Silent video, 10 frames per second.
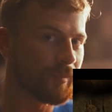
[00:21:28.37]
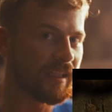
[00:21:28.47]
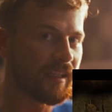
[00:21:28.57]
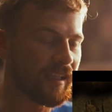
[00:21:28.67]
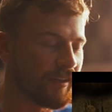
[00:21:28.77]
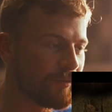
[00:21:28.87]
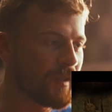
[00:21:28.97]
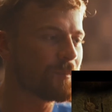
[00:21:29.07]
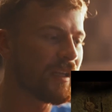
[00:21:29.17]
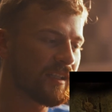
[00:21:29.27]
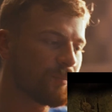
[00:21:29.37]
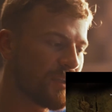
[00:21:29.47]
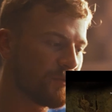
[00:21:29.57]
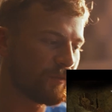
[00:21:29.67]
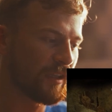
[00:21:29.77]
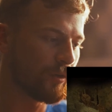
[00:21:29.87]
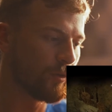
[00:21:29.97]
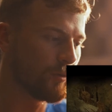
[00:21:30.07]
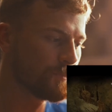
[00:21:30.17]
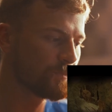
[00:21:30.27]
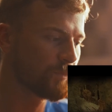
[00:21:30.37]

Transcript: be, if it makes me feel